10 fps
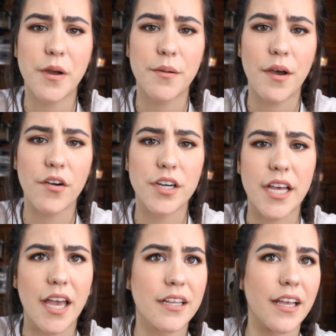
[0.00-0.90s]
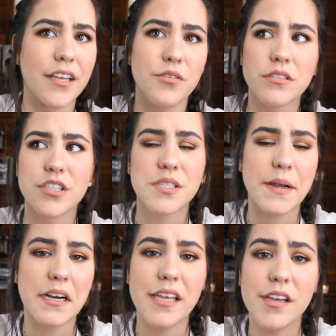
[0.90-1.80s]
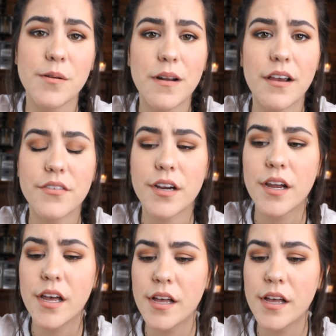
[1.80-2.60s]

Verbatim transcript: went about her day and like used her spare key or whatever.